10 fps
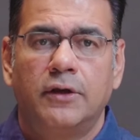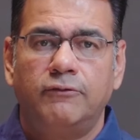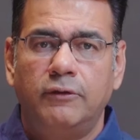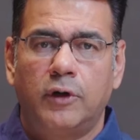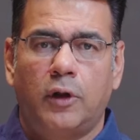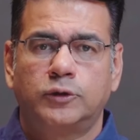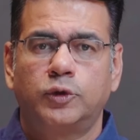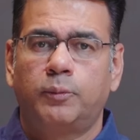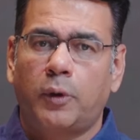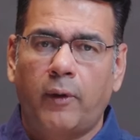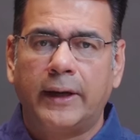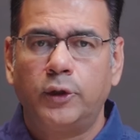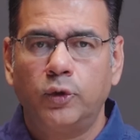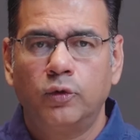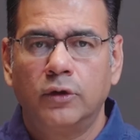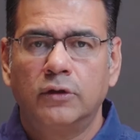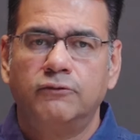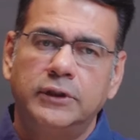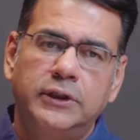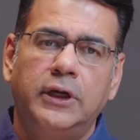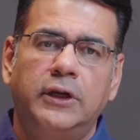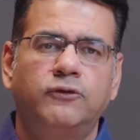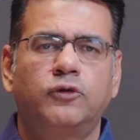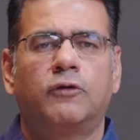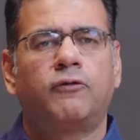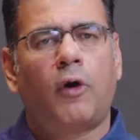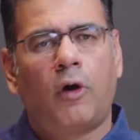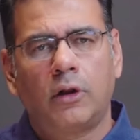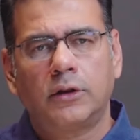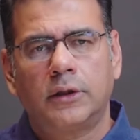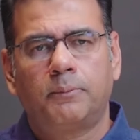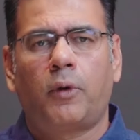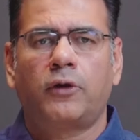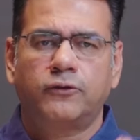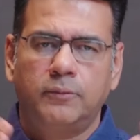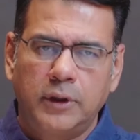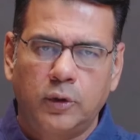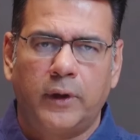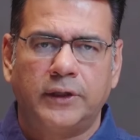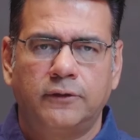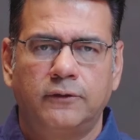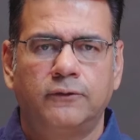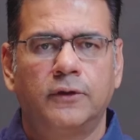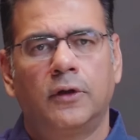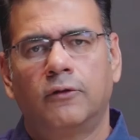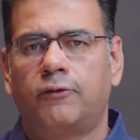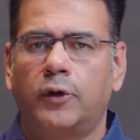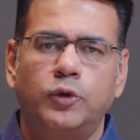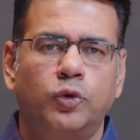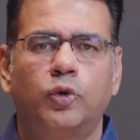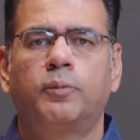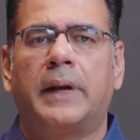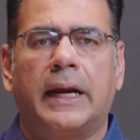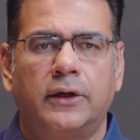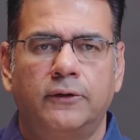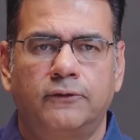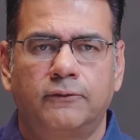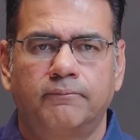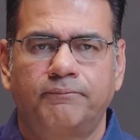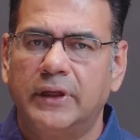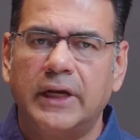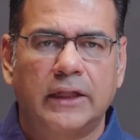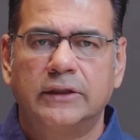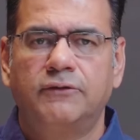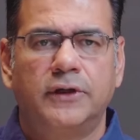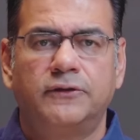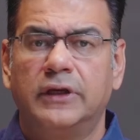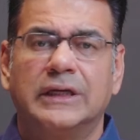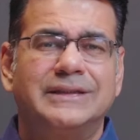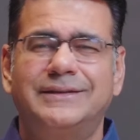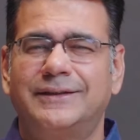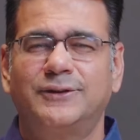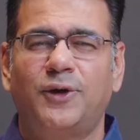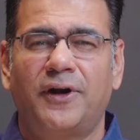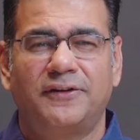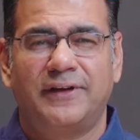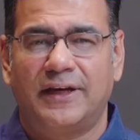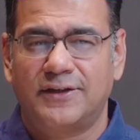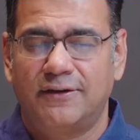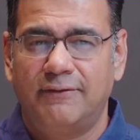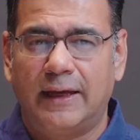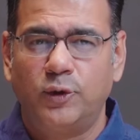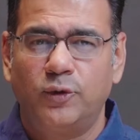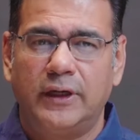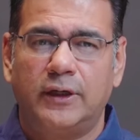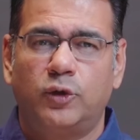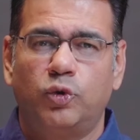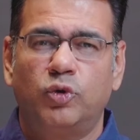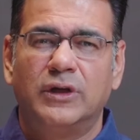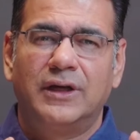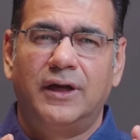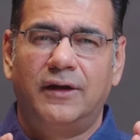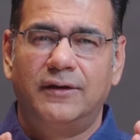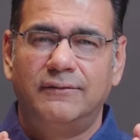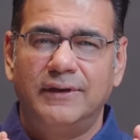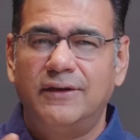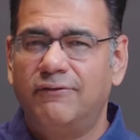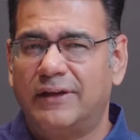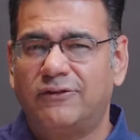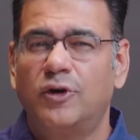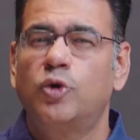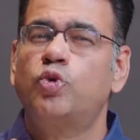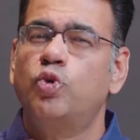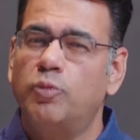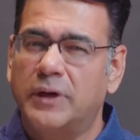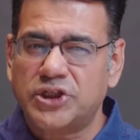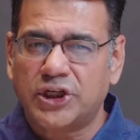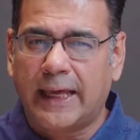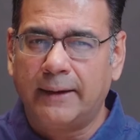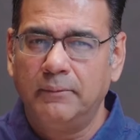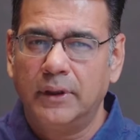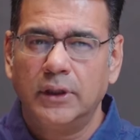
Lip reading: We will also provide you with the list of all the possible questions for you to practice. In other words, this is not a section where you need to invest too much time.